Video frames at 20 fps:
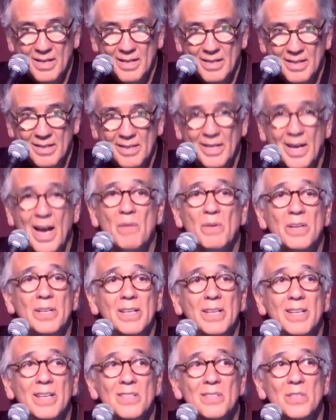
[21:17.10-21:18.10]
The irony
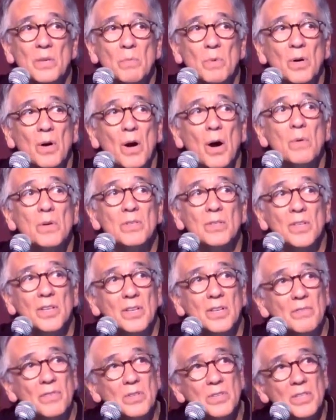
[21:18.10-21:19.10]
is that we're always
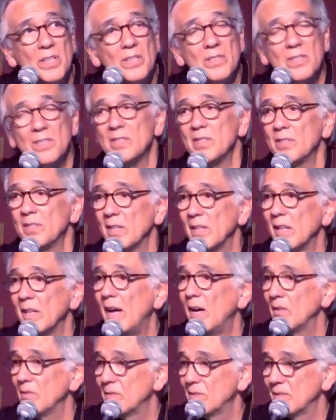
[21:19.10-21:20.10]
looking for Jesus in the
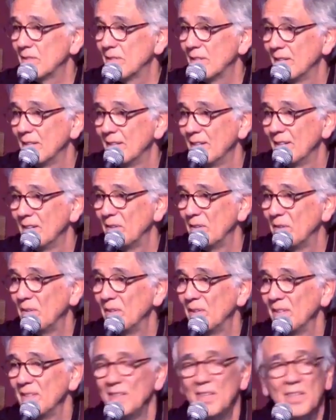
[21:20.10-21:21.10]
clouds,
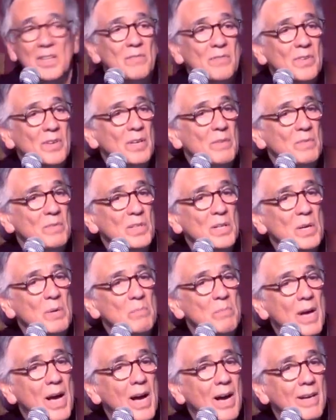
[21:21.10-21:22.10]
looking for him to come
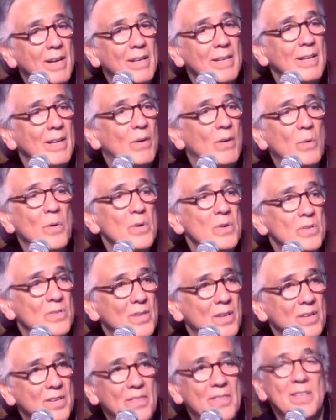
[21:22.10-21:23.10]
back on a horse,
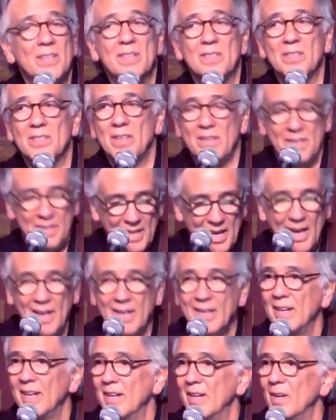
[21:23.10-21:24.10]
on a this, on a that.
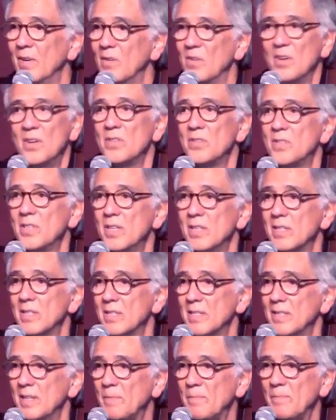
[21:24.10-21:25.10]
Where is
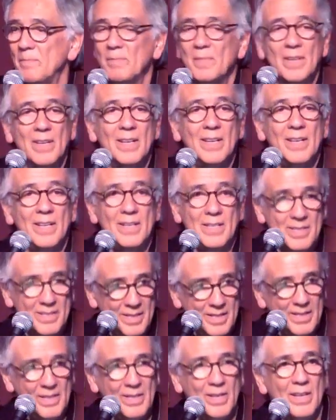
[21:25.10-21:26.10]
Jesus? He's
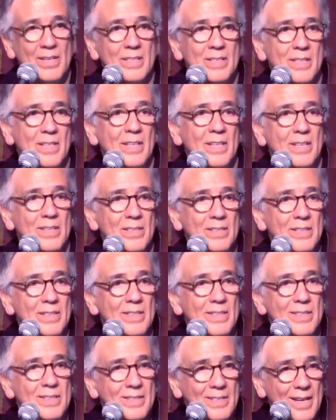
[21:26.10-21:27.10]
sitting on his heels in the
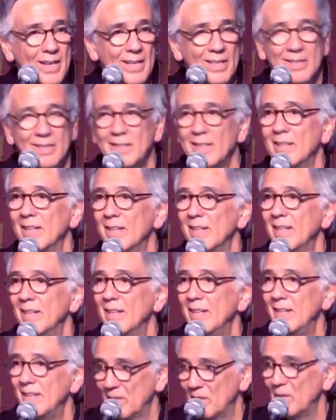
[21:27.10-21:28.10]
sand
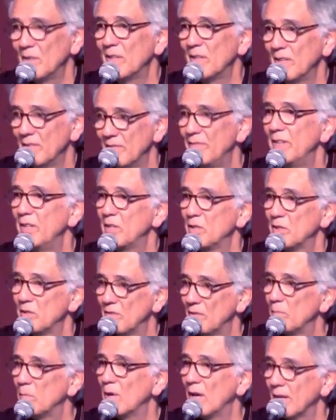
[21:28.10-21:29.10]
and cooking fish for
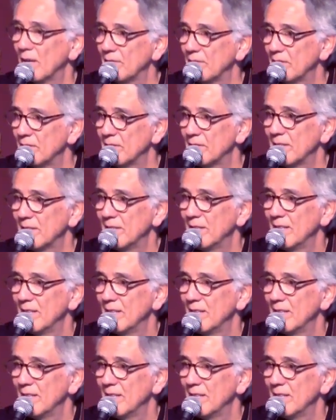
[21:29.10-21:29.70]
breakfast.